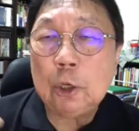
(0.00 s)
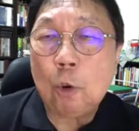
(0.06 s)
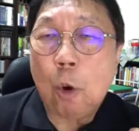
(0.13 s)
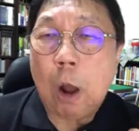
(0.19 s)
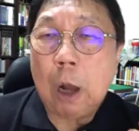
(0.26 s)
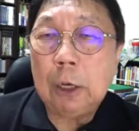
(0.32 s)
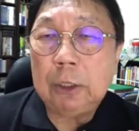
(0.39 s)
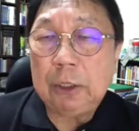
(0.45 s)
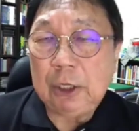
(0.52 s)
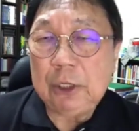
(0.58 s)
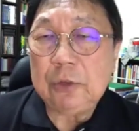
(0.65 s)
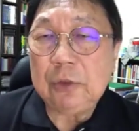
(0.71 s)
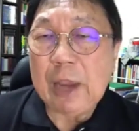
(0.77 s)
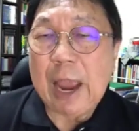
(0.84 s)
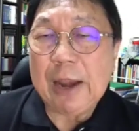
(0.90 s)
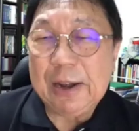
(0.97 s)

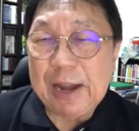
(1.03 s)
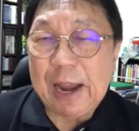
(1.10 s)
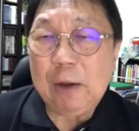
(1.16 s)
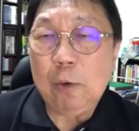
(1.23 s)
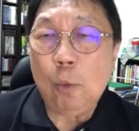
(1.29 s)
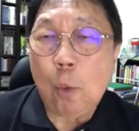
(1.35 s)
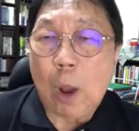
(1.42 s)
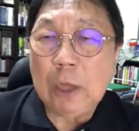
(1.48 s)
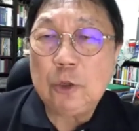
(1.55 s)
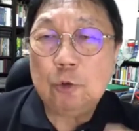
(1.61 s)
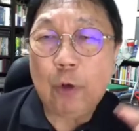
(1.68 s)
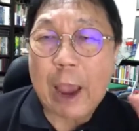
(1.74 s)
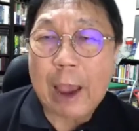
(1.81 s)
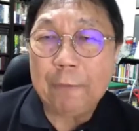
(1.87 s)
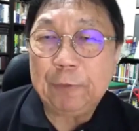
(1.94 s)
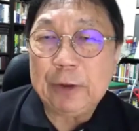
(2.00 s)
qualities, and then once you
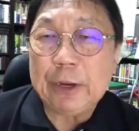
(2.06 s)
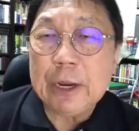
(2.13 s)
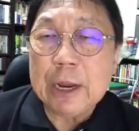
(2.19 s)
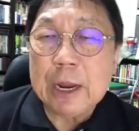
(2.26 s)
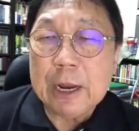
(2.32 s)
have it,